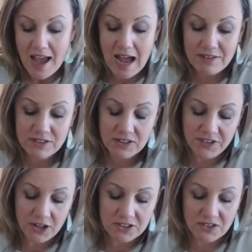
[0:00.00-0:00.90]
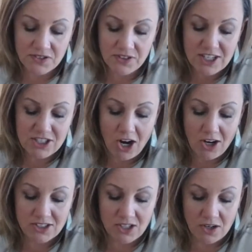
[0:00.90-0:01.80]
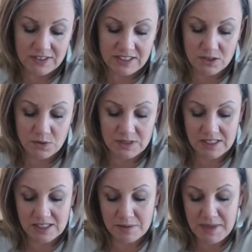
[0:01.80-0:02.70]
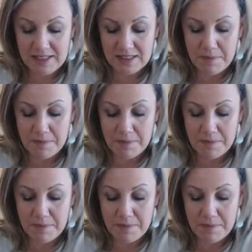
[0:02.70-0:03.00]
After the first of 3 church services was dismissed,